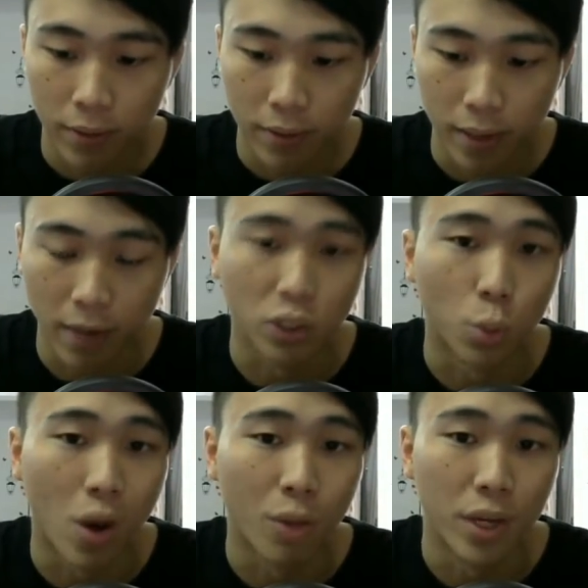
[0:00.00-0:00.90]
There is
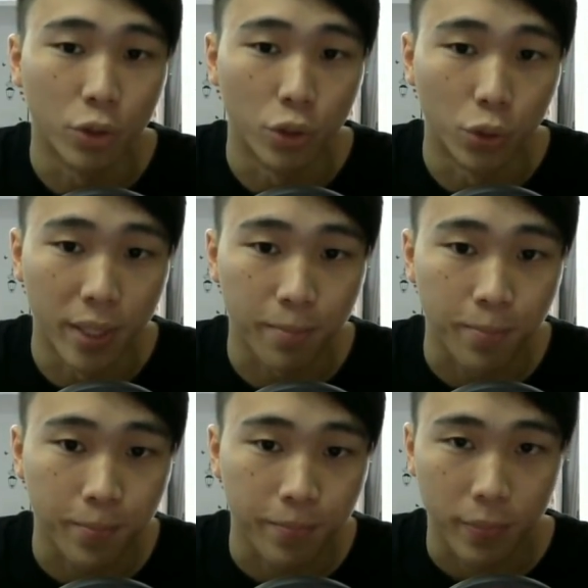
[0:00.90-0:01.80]
one way to do it.
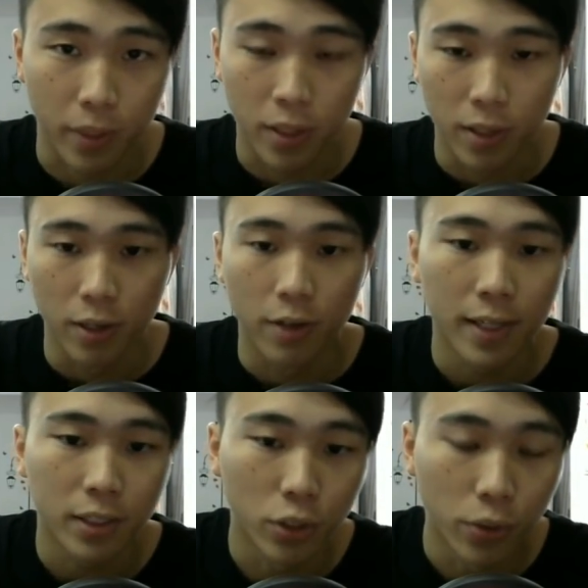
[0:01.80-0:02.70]

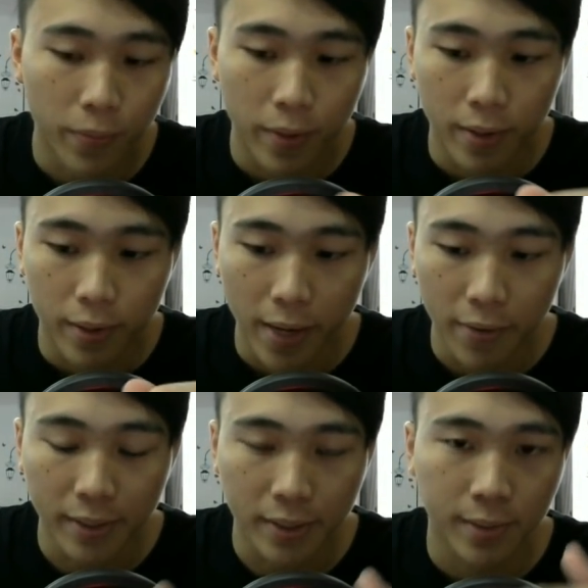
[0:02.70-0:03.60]
Right, so there
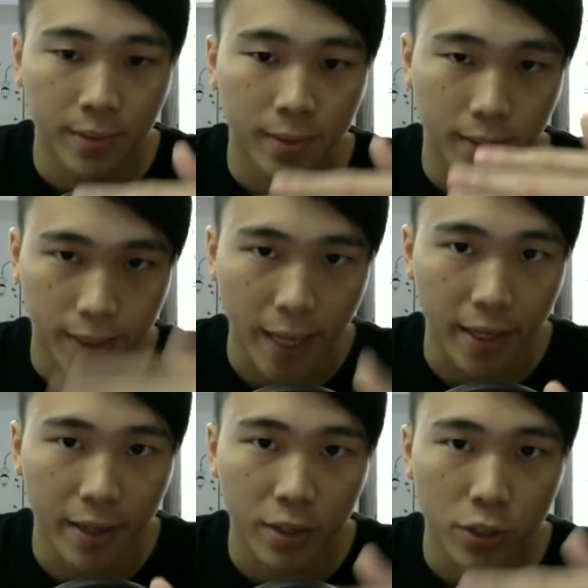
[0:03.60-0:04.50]
is
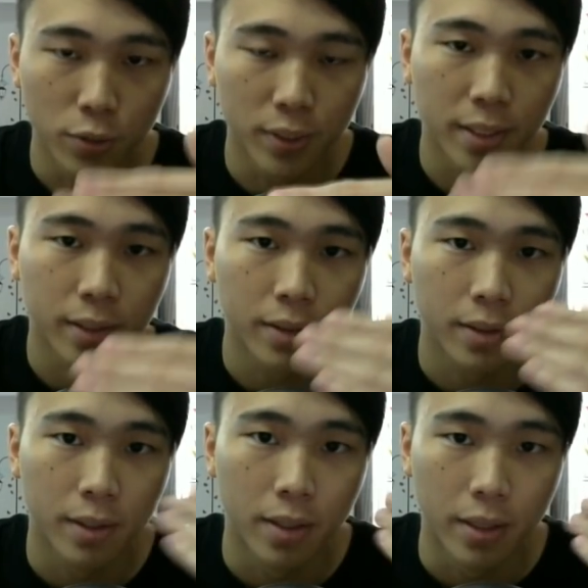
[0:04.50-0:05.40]
stacking using
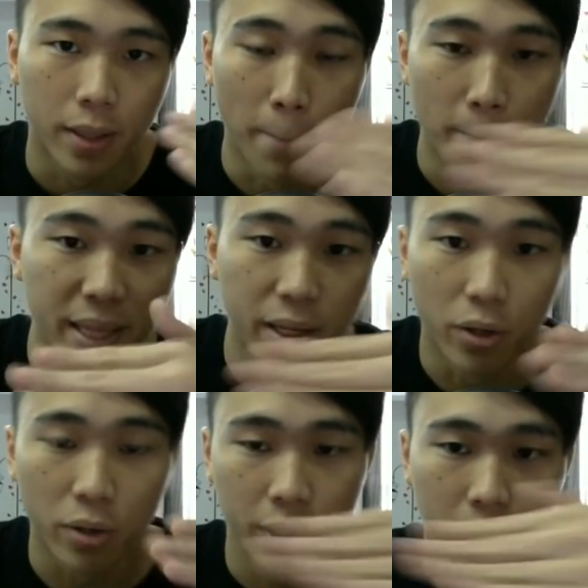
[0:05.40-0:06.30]
the
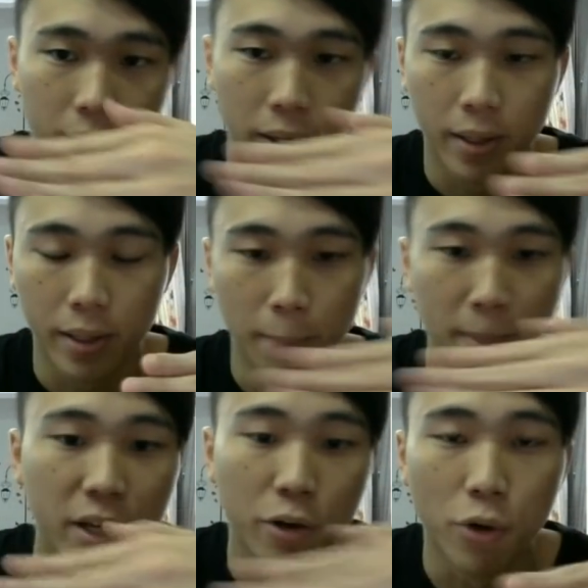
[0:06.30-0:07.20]
middle
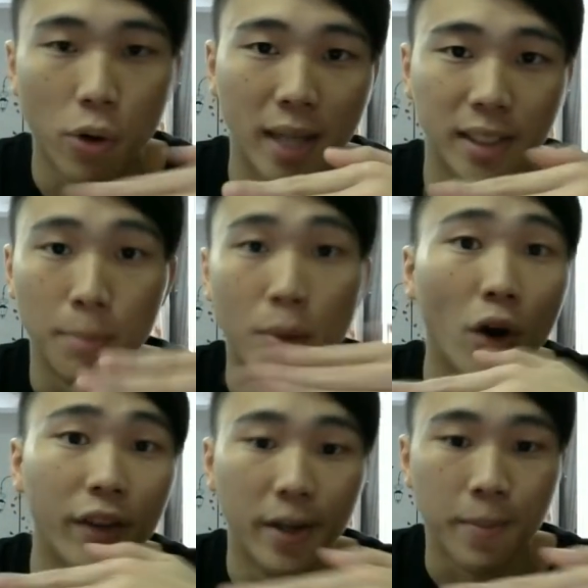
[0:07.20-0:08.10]
row as a
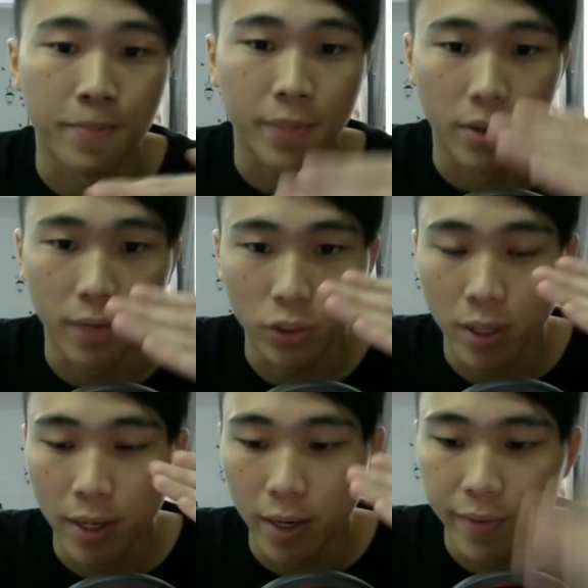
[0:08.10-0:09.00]
border. Right, so
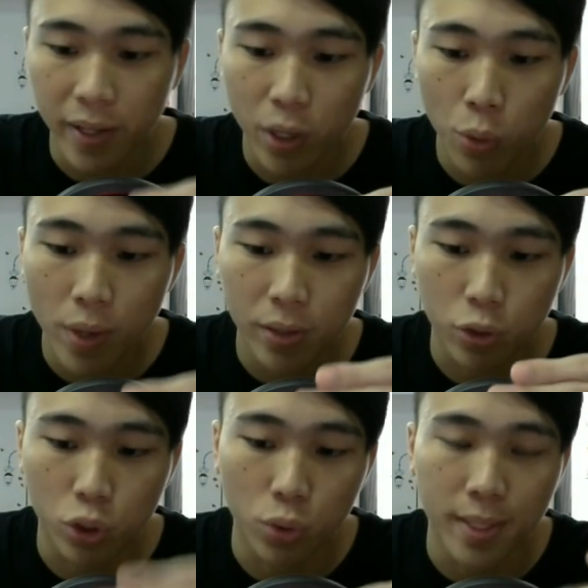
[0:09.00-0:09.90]
another way to
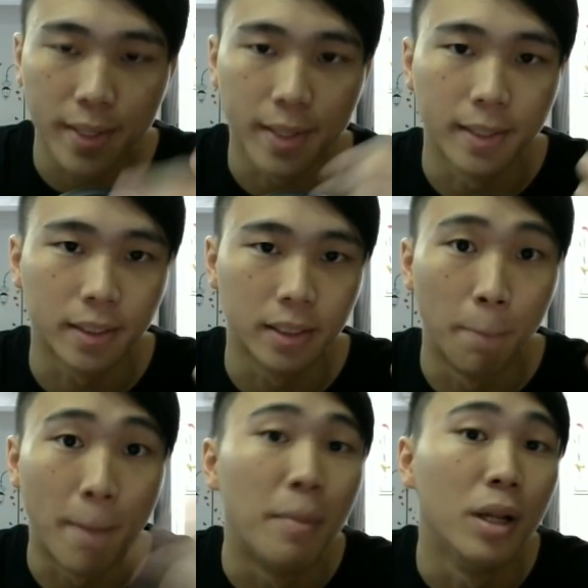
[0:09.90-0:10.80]
do it is the
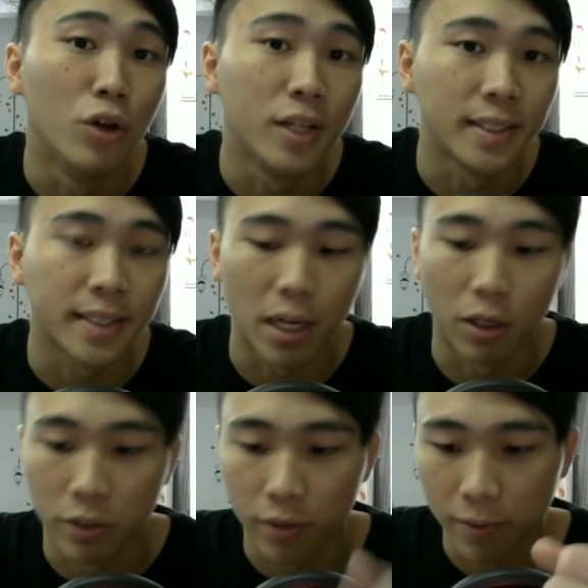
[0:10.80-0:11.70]
Babylonian
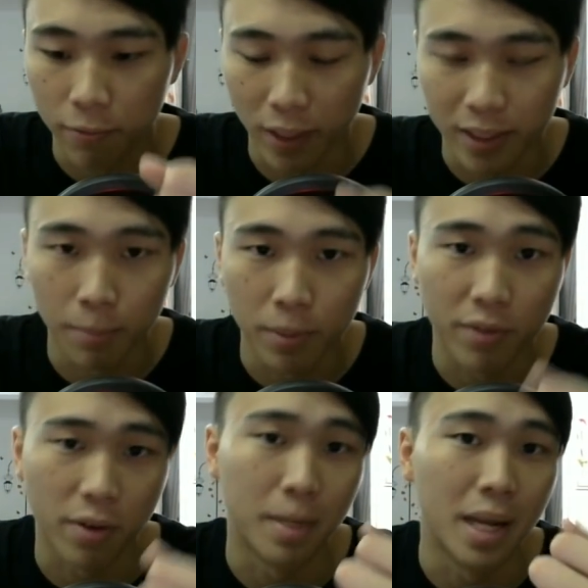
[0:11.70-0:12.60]
style. Right, for example,
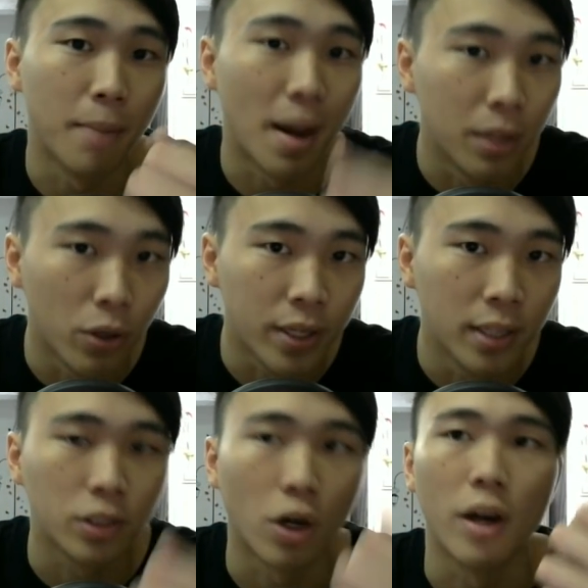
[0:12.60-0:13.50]
if you're playing
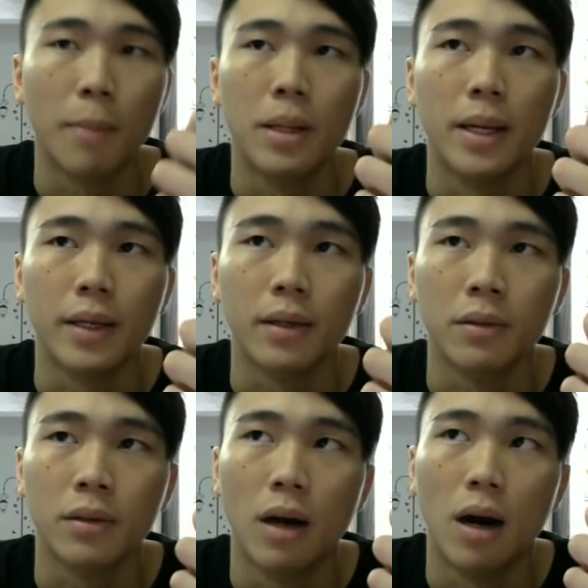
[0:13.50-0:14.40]
Babylonians or you're playing